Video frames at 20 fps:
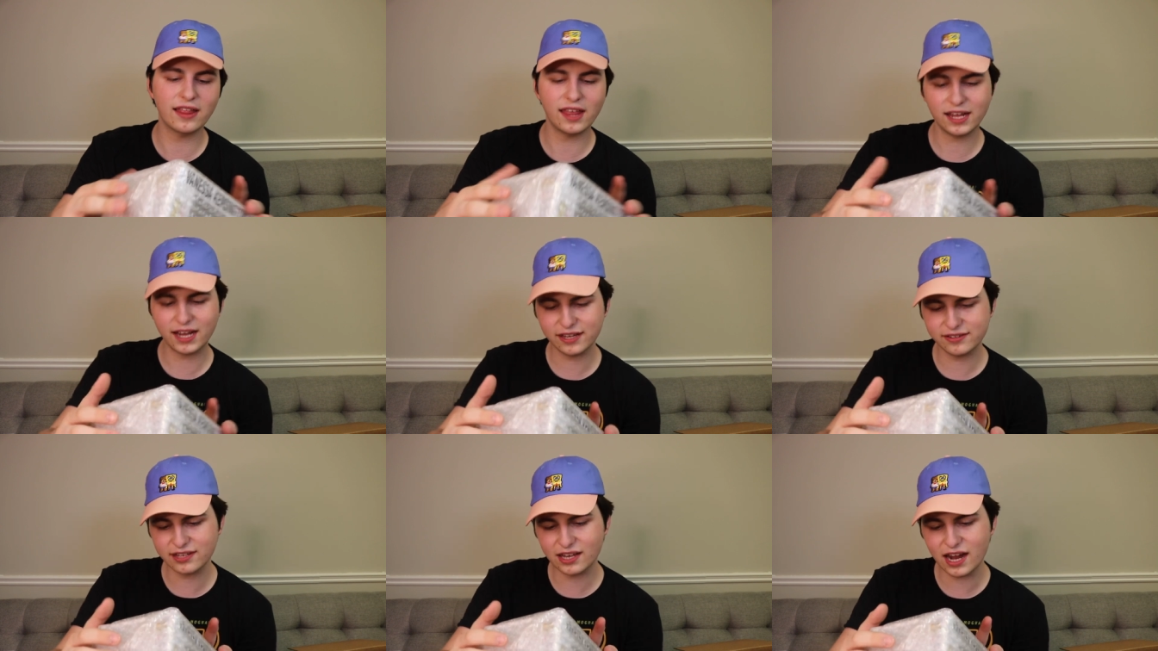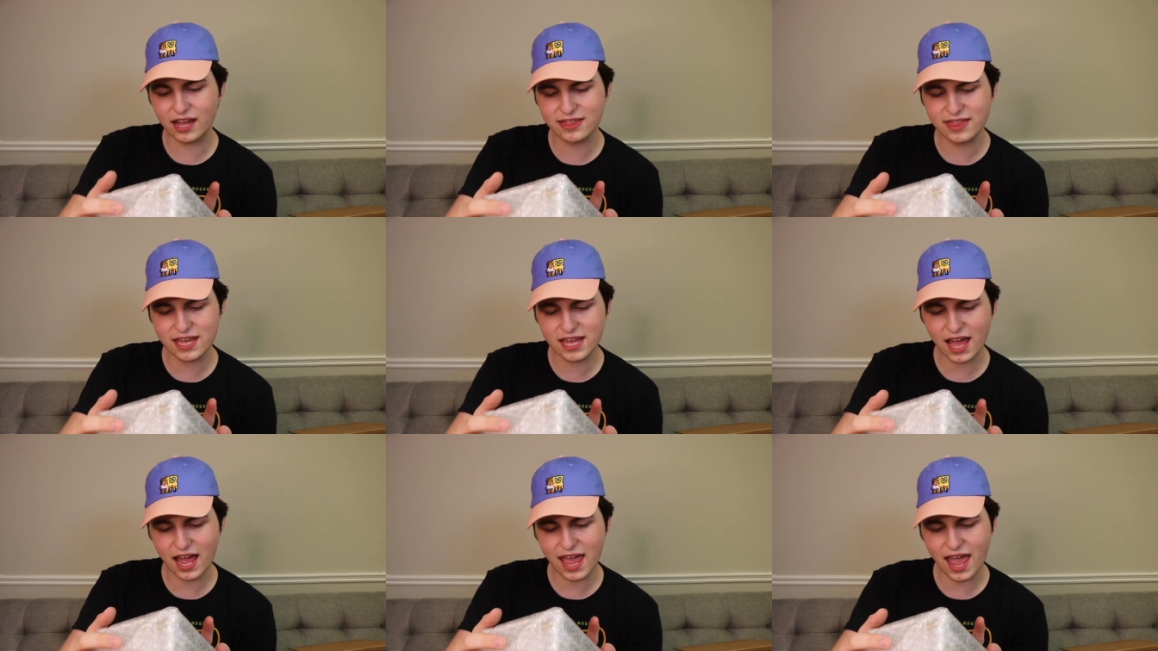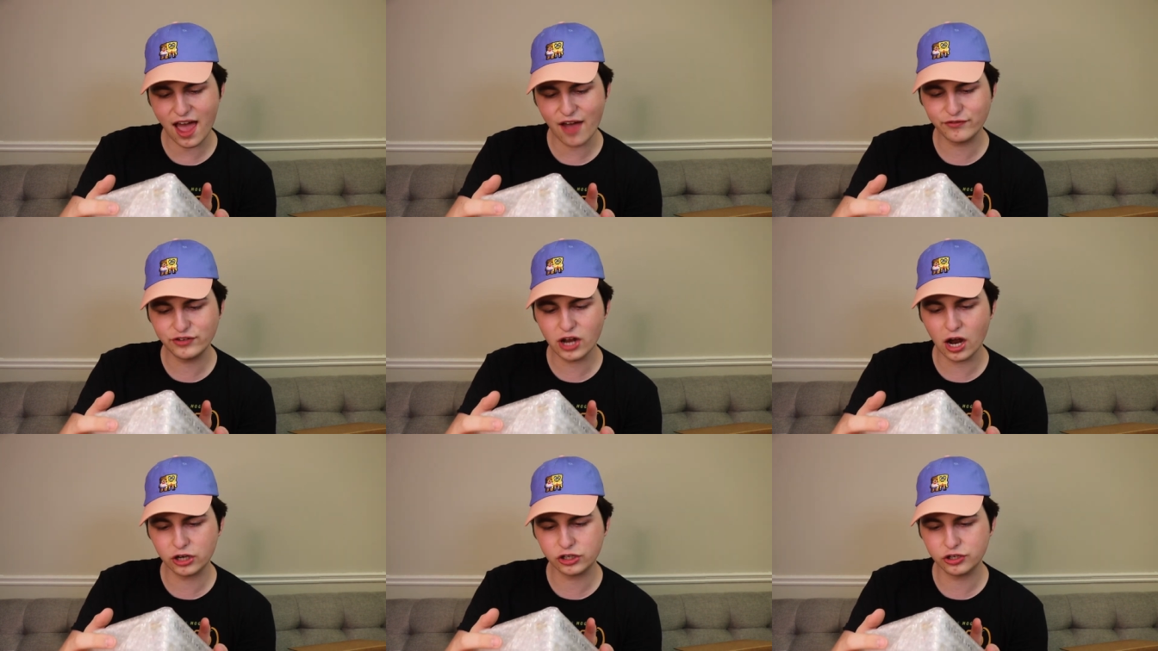like I said, I think I
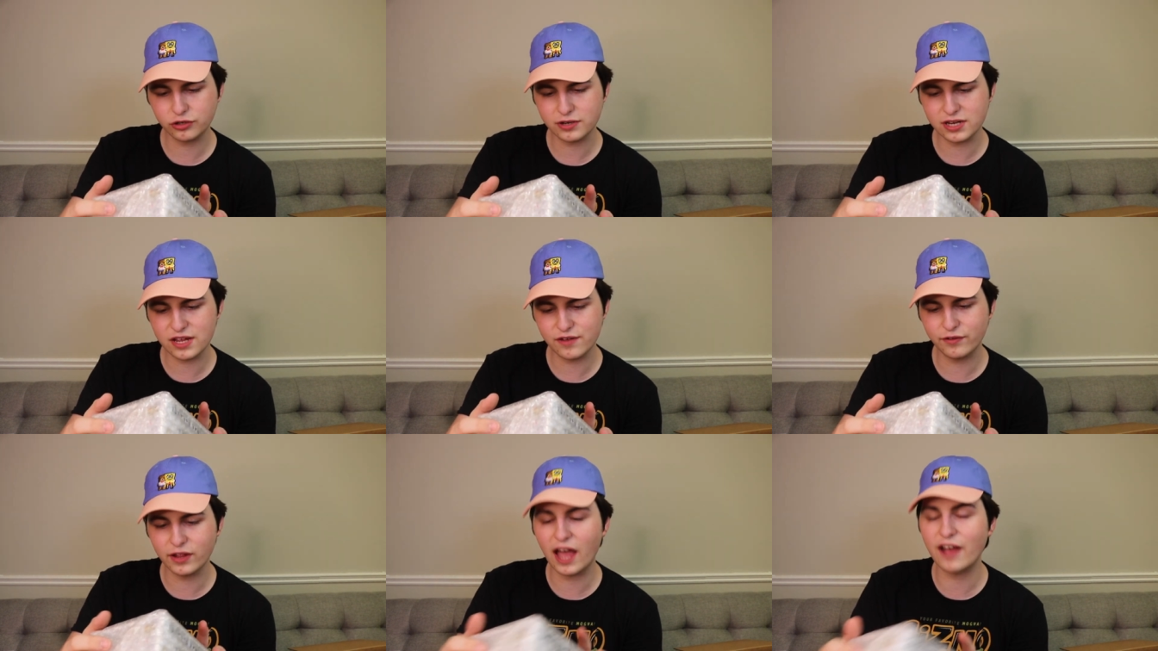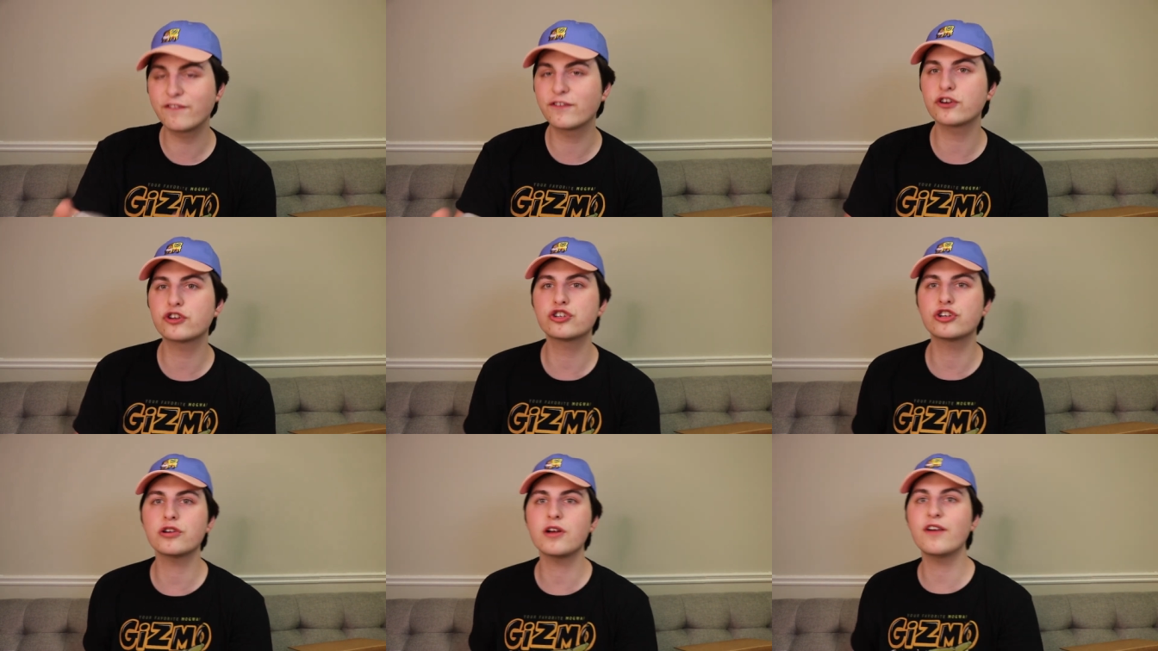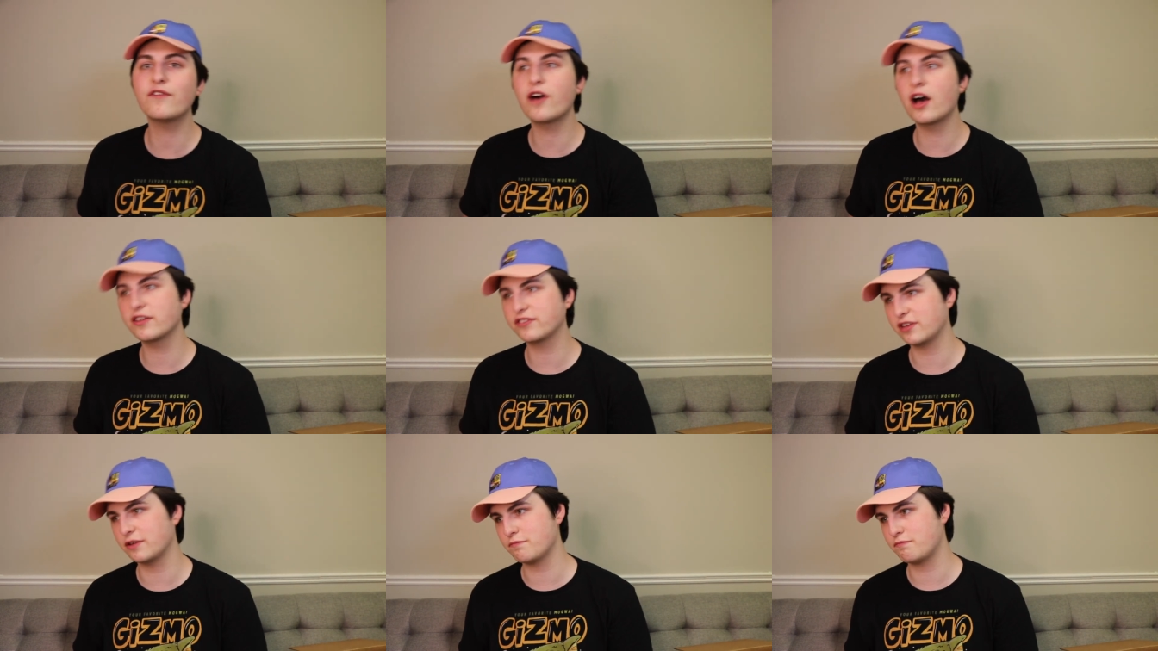have Dr. Evil. I for sure have
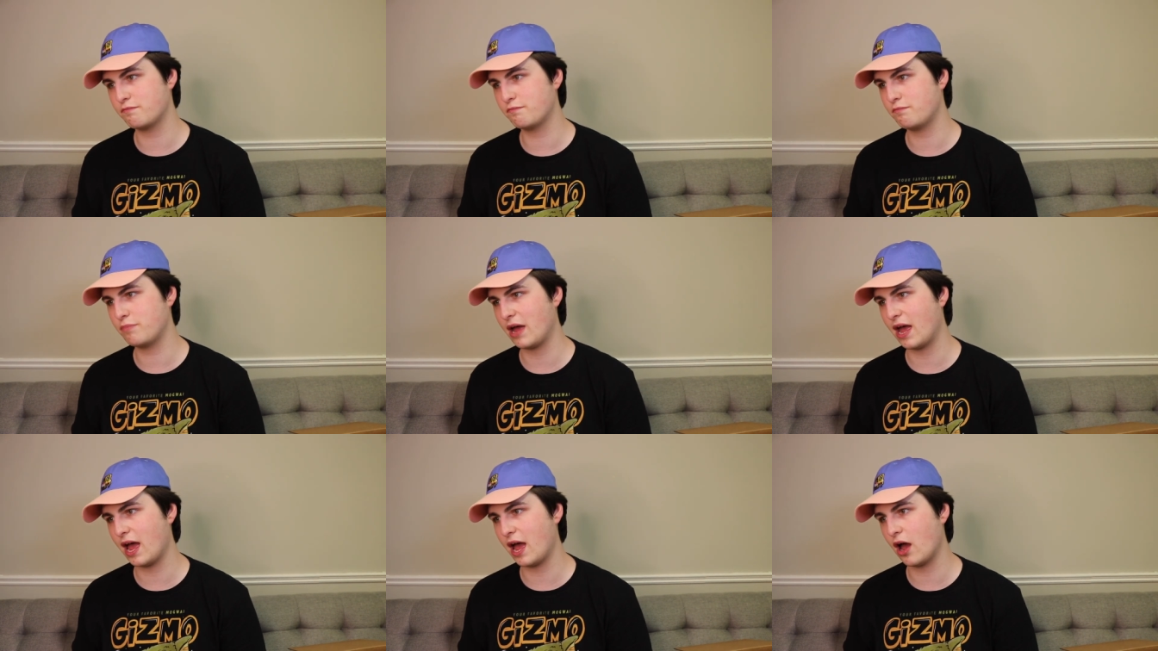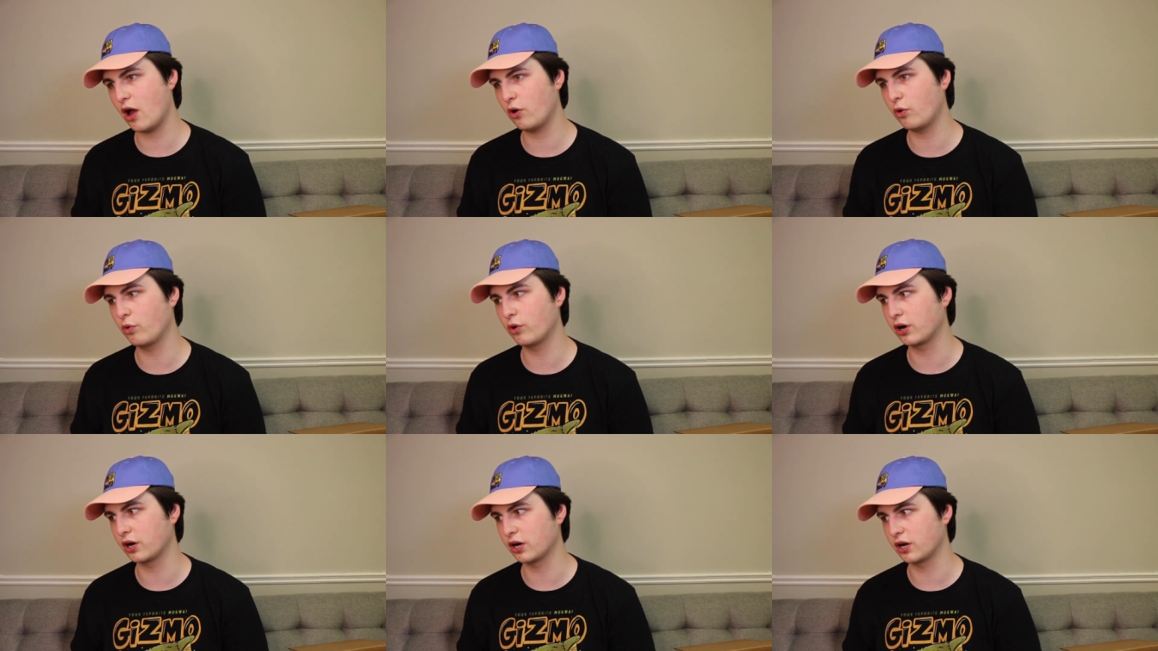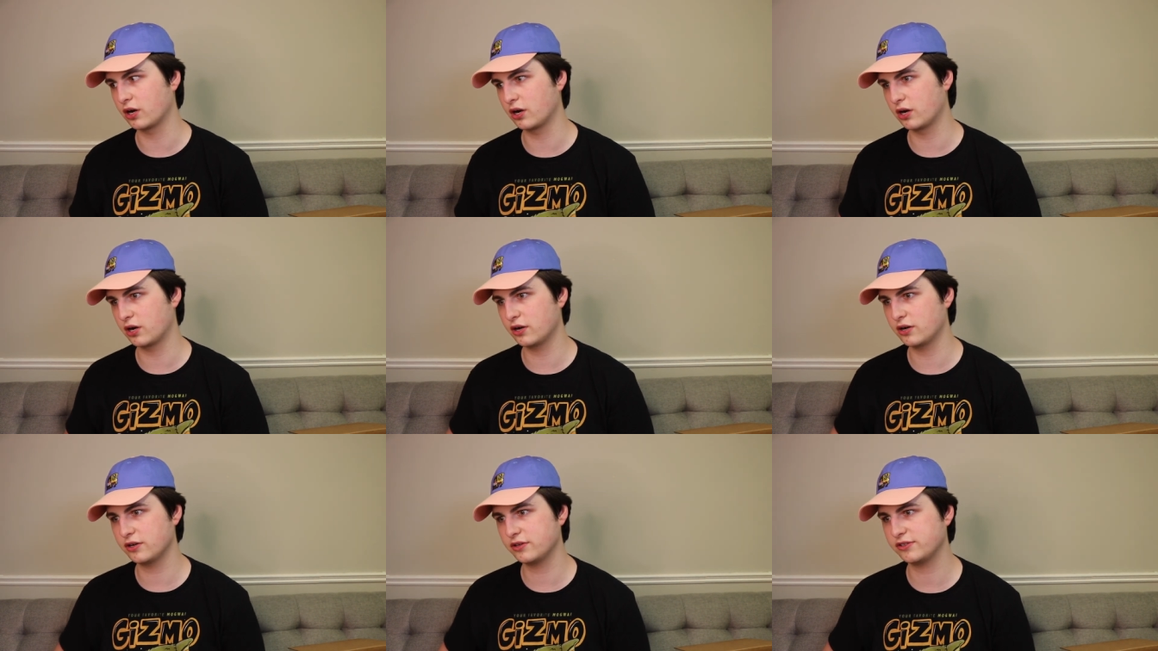Austin
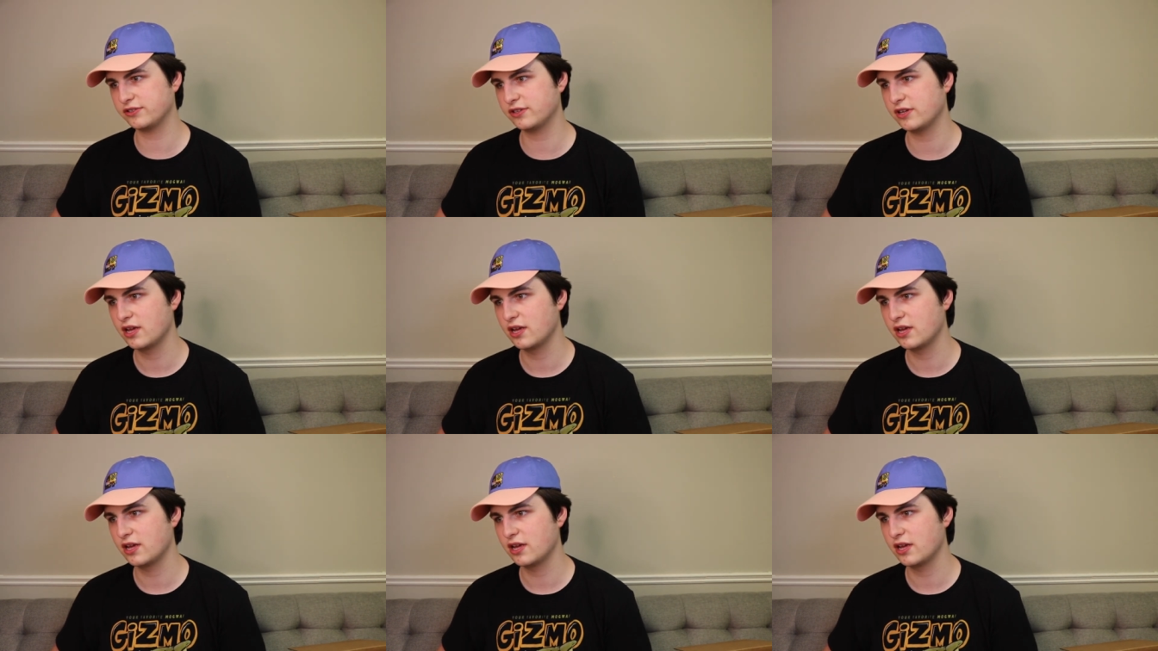Powers,